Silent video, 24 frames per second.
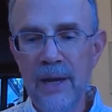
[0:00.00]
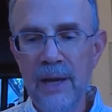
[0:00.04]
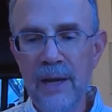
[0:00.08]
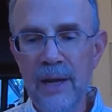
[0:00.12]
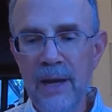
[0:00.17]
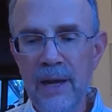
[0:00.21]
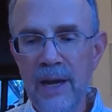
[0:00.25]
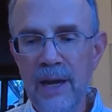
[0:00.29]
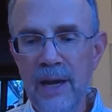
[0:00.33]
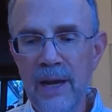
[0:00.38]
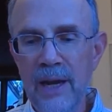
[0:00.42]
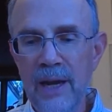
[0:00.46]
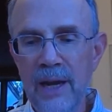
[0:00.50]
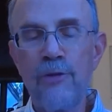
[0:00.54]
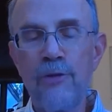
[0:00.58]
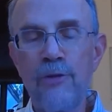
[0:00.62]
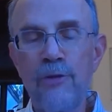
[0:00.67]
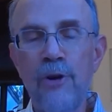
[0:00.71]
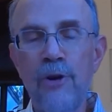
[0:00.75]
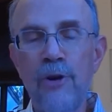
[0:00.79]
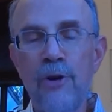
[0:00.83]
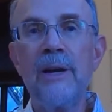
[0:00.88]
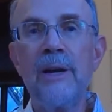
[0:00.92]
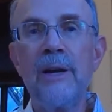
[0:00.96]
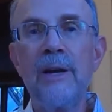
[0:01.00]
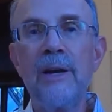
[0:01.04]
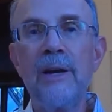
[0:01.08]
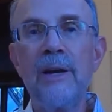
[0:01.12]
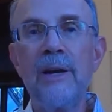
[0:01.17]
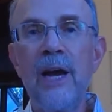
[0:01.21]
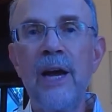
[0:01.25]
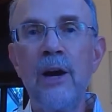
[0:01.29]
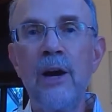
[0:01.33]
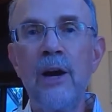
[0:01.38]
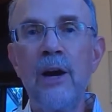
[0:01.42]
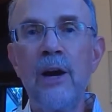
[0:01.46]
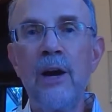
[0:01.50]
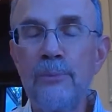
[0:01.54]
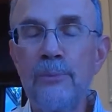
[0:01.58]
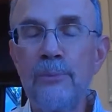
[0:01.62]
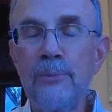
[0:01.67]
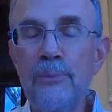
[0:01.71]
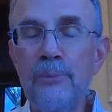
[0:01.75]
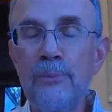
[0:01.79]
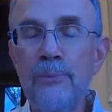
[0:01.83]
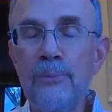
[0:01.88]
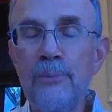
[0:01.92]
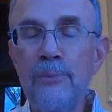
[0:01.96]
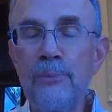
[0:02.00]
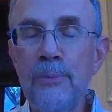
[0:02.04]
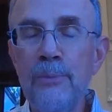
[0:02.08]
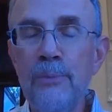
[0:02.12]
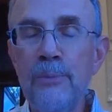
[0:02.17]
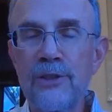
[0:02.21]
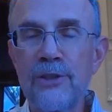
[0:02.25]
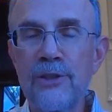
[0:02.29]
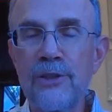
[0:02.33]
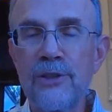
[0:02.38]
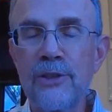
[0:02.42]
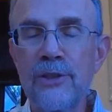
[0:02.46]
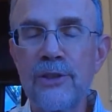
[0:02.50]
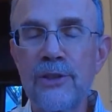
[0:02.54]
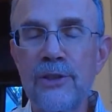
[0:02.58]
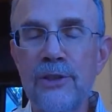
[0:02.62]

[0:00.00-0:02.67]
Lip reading: And from a healthier immune system